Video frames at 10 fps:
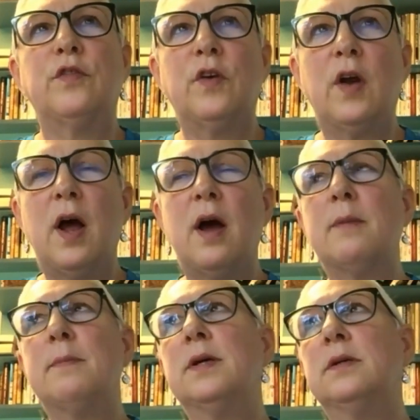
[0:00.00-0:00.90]

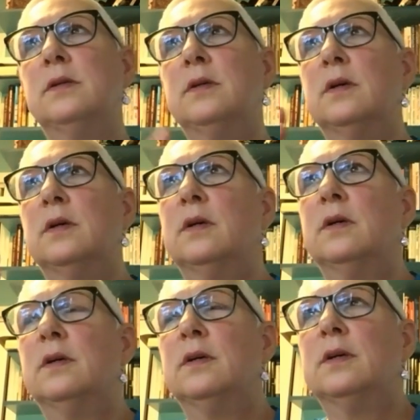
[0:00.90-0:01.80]
from
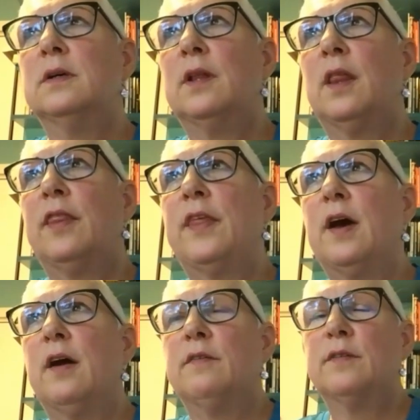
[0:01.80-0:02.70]

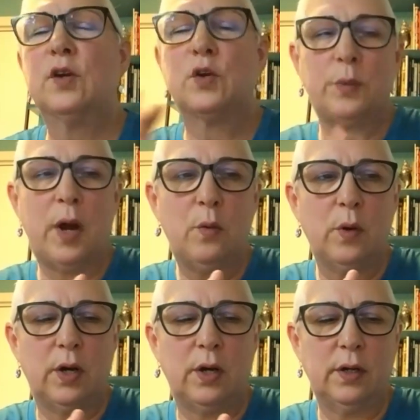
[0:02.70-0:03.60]
the
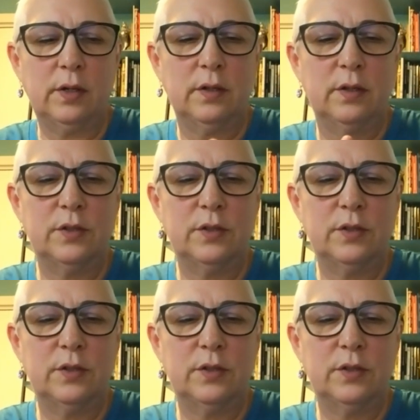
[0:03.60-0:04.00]
grower